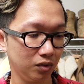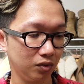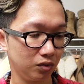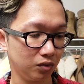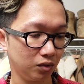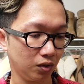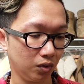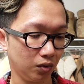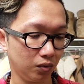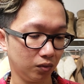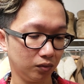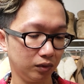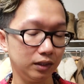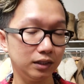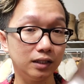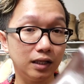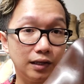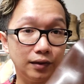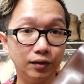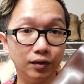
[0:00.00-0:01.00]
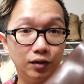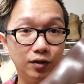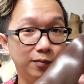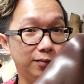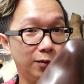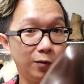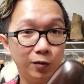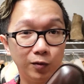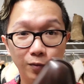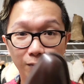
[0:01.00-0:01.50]
So this leather, the
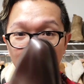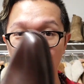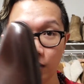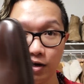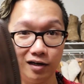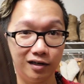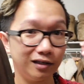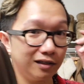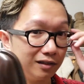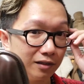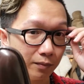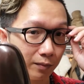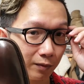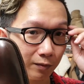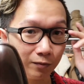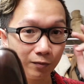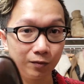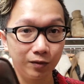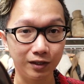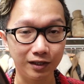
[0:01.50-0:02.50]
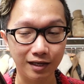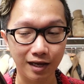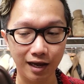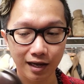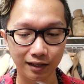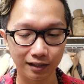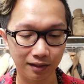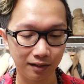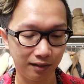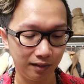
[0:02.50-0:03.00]
more you wear it, the beautiful you
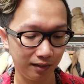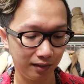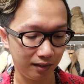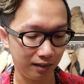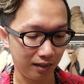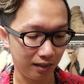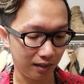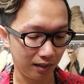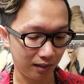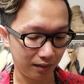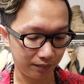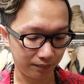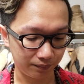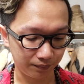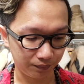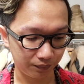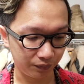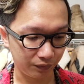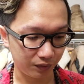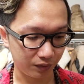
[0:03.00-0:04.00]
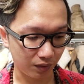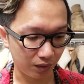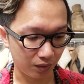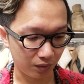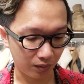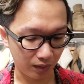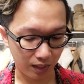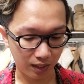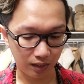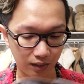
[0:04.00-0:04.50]
get.
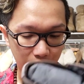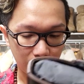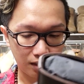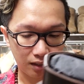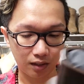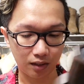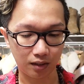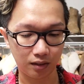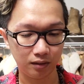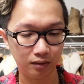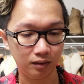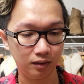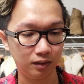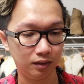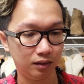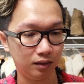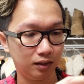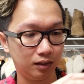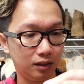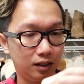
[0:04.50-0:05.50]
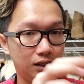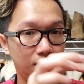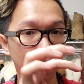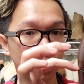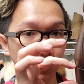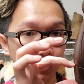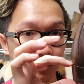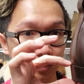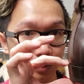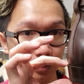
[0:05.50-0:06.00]
So, and the
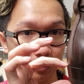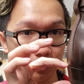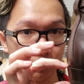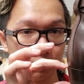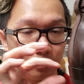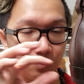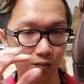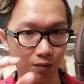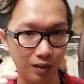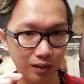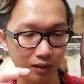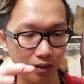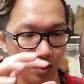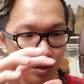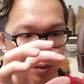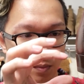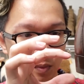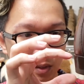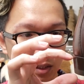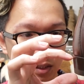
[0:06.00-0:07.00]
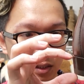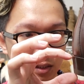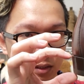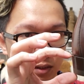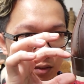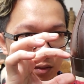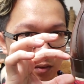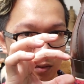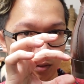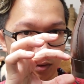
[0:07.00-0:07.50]
heel, what 30 minute
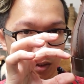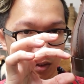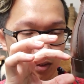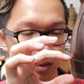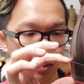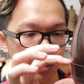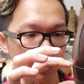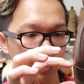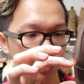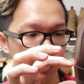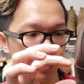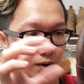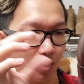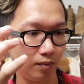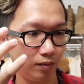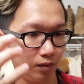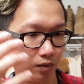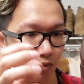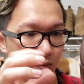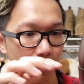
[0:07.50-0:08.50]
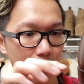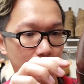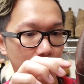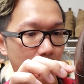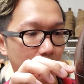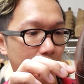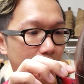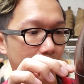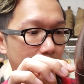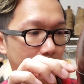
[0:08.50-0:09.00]
the heel, you probably already
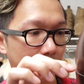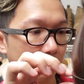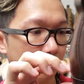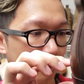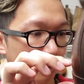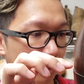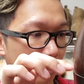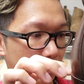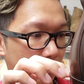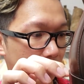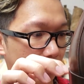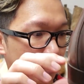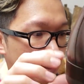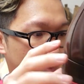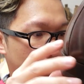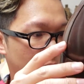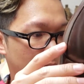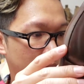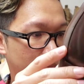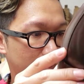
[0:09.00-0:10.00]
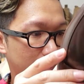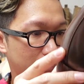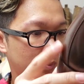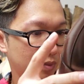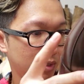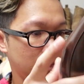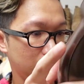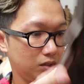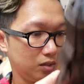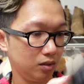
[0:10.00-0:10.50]
know that the heel is 30
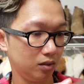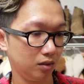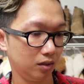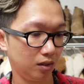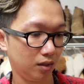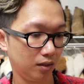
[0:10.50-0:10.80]
millimeter.